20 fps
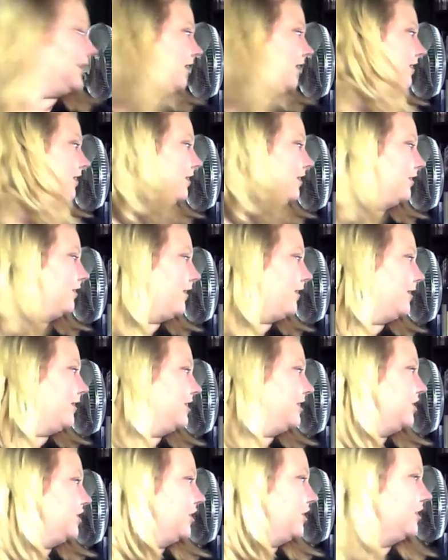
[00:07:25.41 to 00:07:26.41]
I don't know if I want
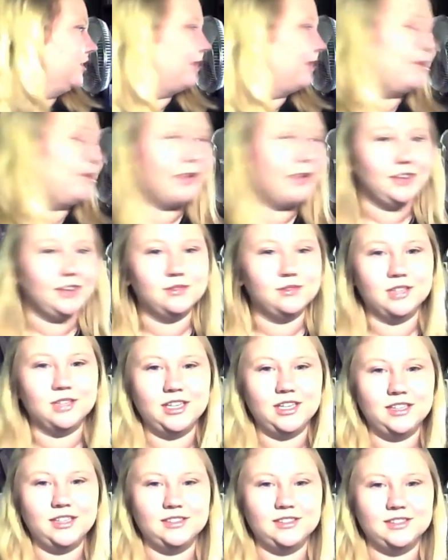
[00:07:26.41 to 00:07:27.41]
to show you my bed. It's
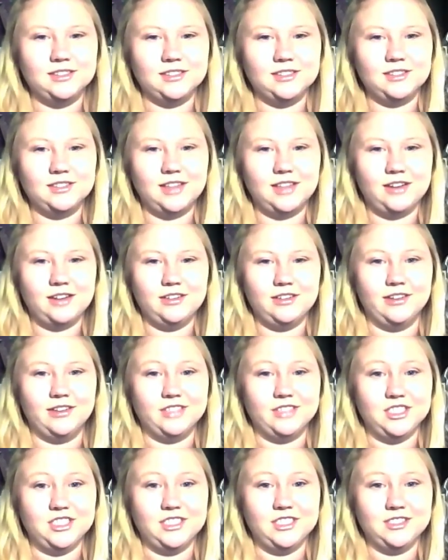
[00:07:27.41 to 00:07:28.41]
really, it's, I don't
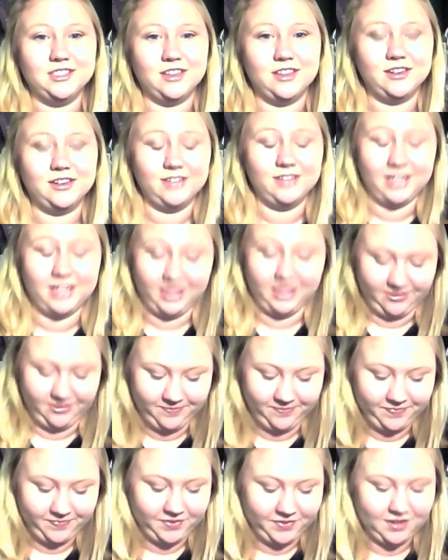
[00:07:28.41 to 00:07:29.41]
have sheets on it right now.
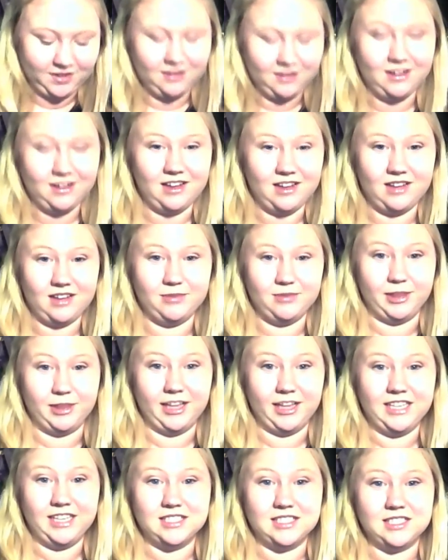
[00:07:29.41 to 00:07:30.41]
I've been
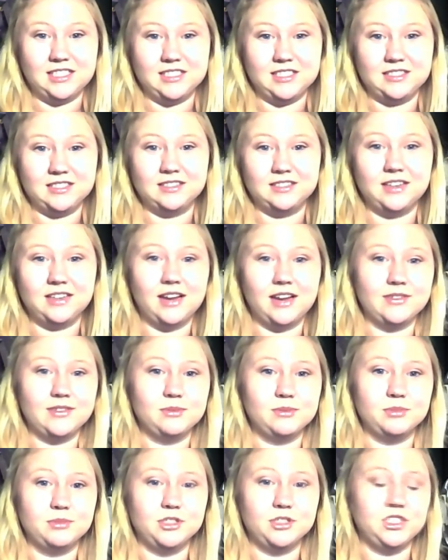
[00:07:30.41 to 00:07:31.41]
lazy and
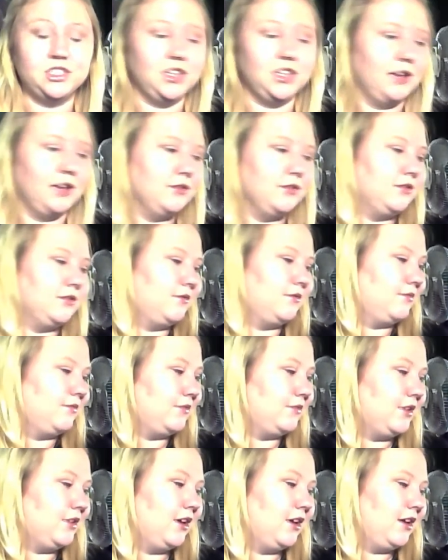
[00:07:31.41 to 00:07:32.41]
haven't, I was
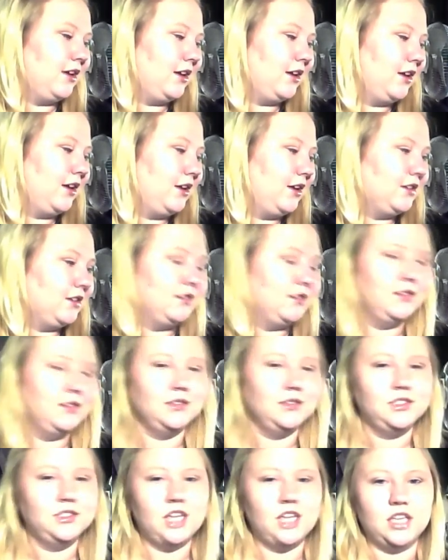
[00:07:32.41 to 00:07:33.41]

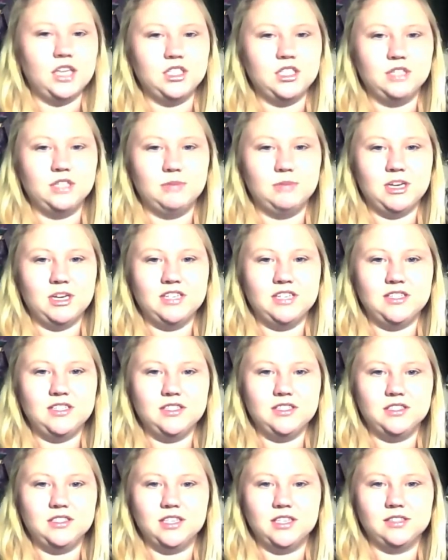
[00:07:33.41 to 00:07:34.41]
changing my
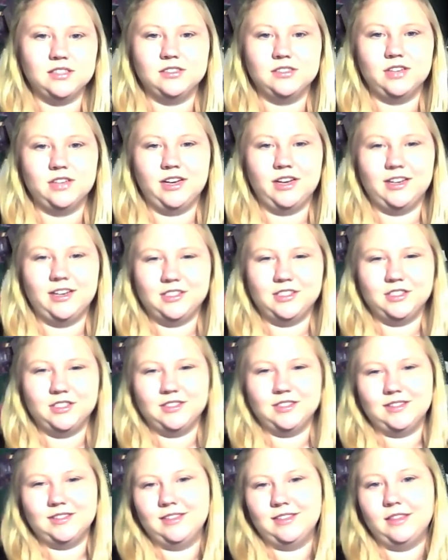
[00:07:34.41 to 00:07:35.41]
sheets yesterday and I
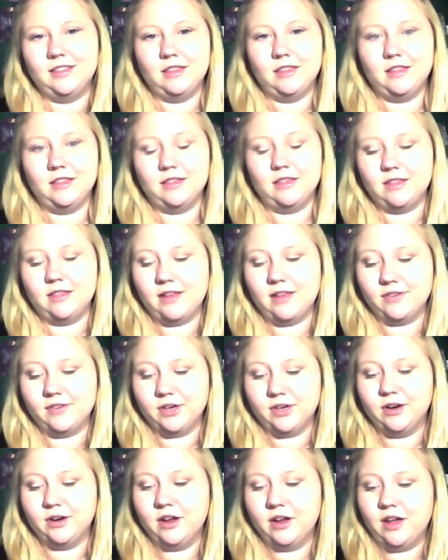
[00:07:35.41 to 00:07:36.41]
just
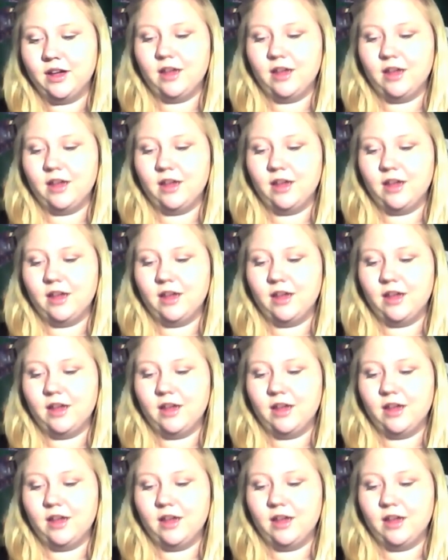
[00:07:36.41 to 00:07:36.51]
never